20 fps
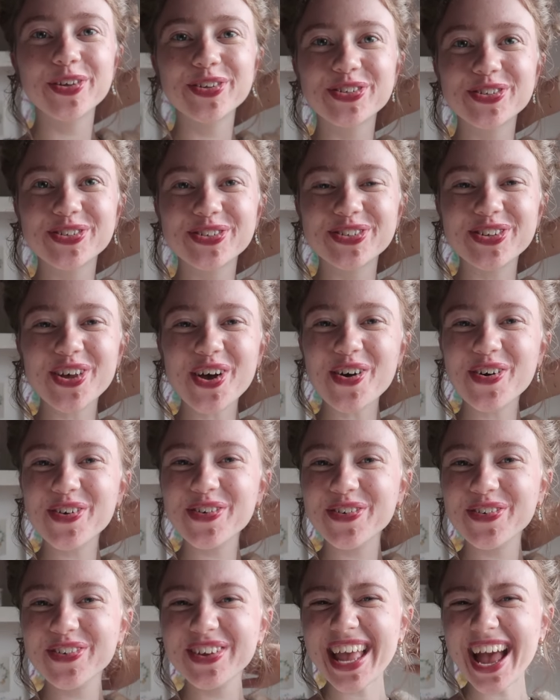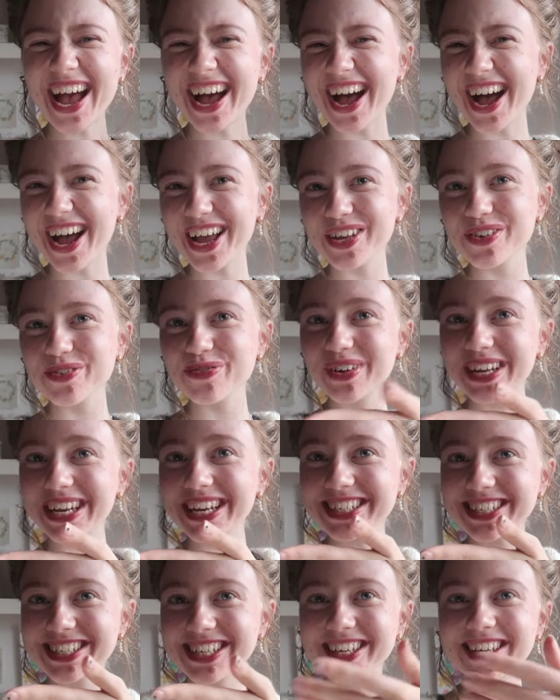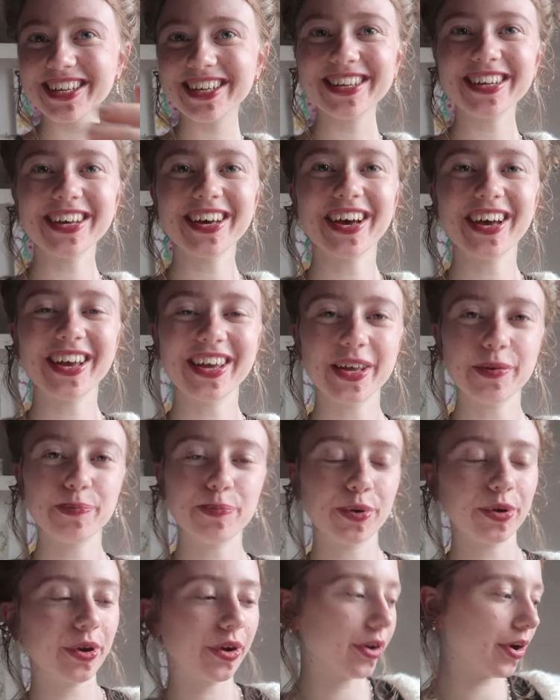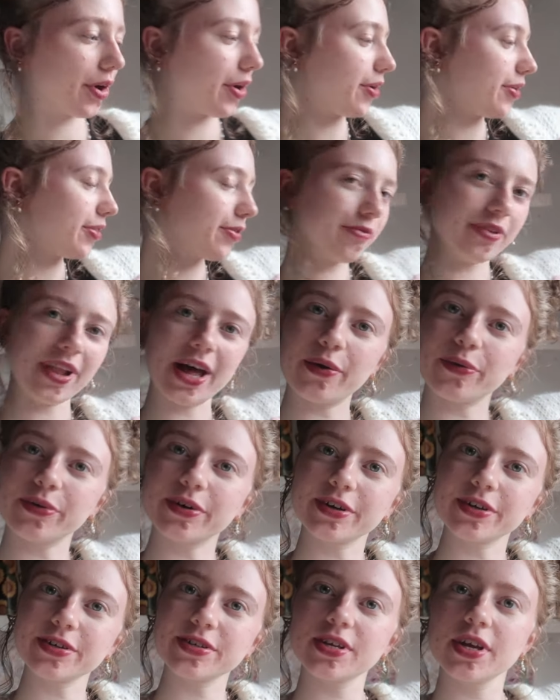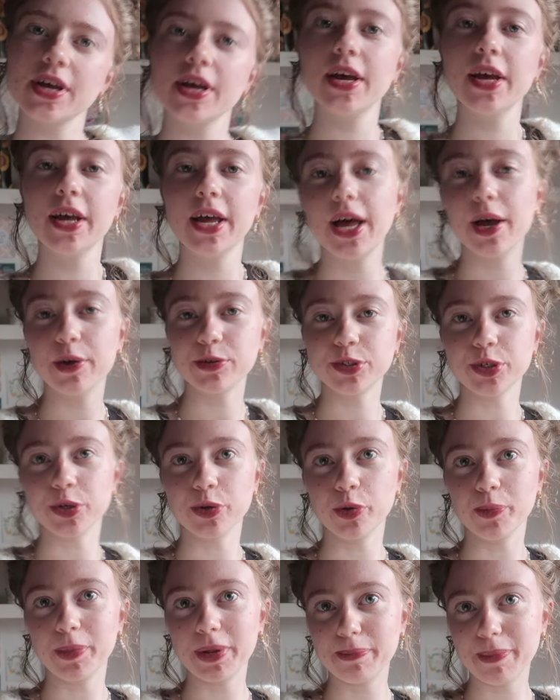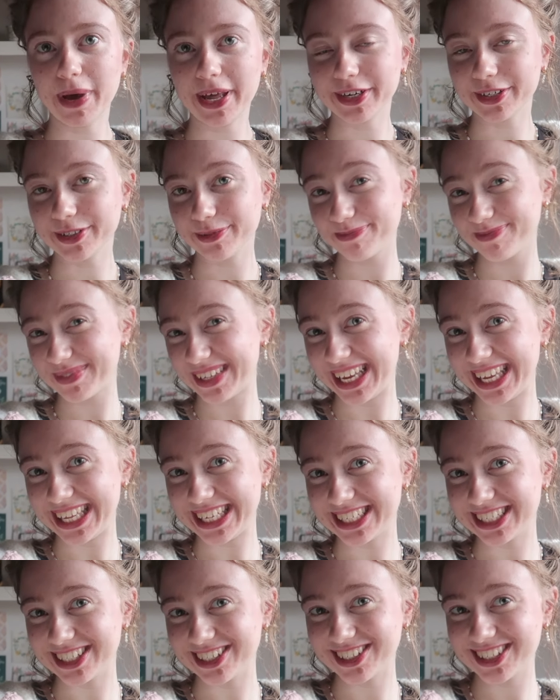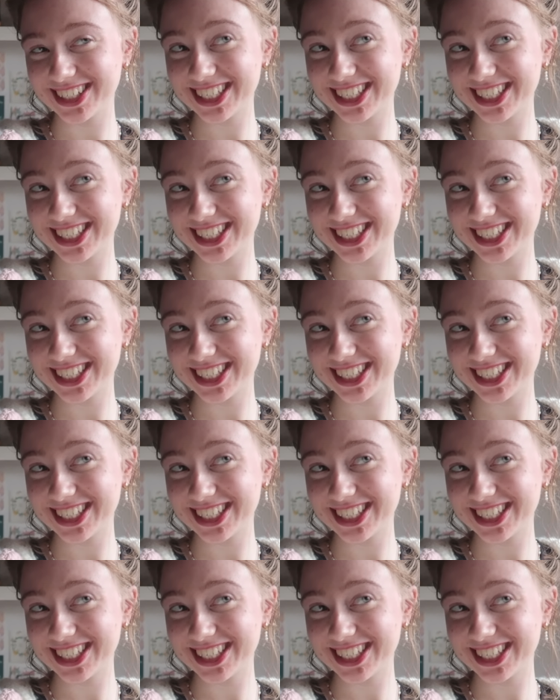So yeah, I finished it. I put on all the flowers. I'll show you a bit better in